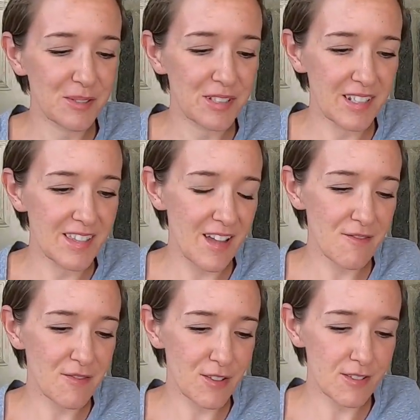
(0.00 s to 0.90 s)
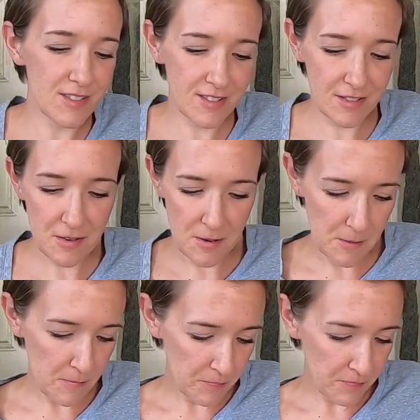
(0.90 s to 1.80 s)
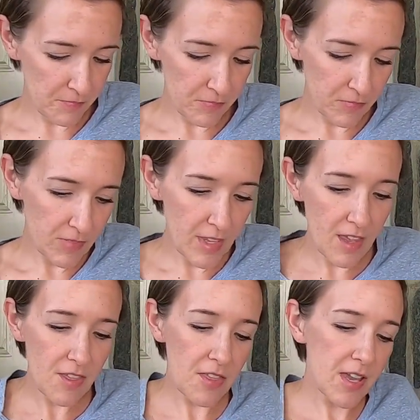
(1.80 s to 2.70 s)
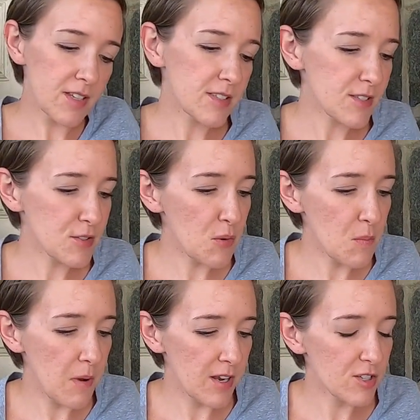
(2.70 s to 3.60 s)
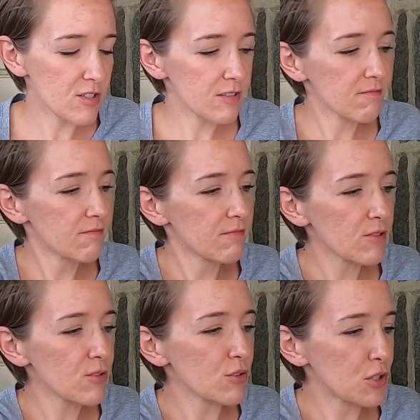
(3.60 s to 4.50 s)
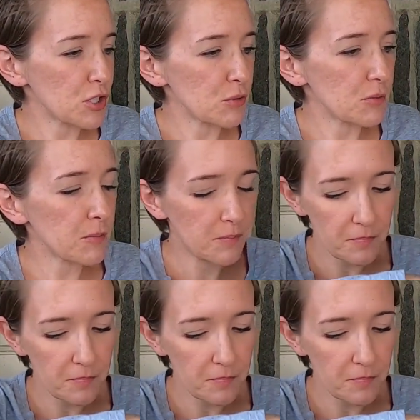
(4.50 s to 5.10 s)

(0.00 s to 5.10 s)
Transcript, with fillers: We'll look at that first. Thanks so much. Those are cute.